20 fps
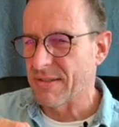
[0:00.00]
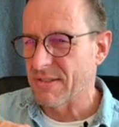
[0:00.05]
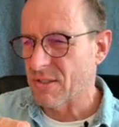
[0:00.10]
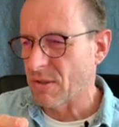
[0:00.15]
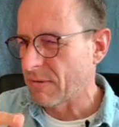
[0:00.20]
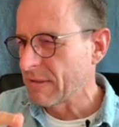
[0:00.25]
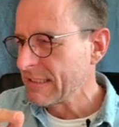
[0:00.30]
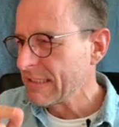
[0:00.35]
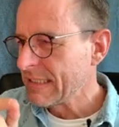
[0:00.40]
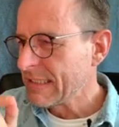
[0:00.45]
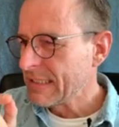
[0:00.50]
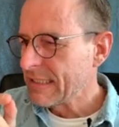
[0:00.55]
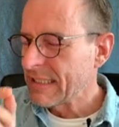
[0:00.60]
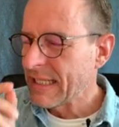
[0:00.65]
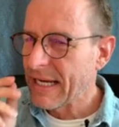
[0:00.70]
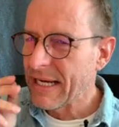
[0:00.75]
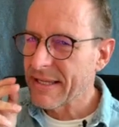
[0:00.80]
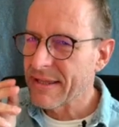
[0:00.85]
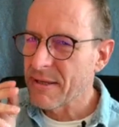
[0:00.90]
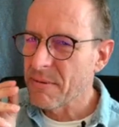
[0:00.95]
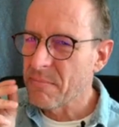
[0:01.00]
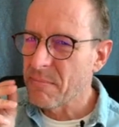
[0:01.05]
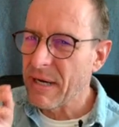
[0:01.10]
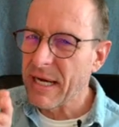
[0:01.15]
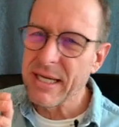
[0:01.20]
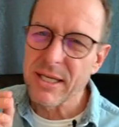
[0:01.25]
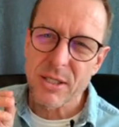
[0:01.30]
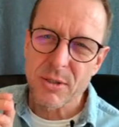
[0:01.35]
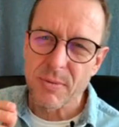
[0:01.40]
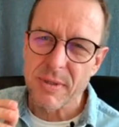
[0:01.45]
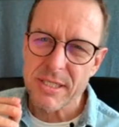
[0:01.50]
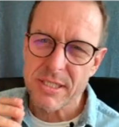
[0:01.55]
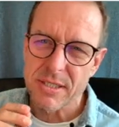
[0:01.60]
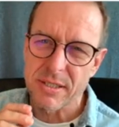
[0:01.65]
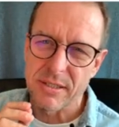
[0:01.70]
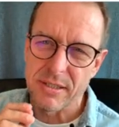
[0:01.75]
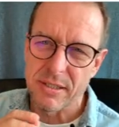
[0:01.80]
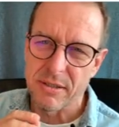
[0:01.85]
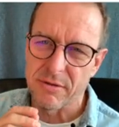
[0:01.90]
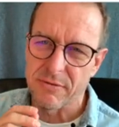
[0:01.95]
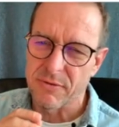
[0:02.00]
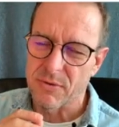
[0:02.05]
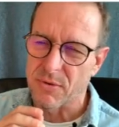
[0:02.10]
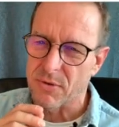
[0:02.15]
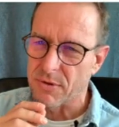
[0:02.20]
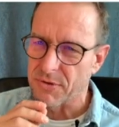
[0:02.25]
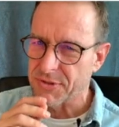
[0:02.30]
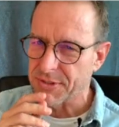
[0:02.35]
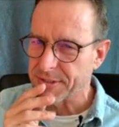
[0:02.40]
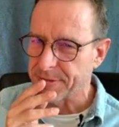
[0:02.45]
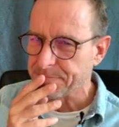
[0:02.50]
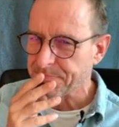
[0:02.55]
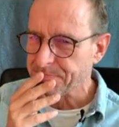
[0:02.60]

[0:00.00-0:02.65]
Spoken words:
So, and the main question here, of course, is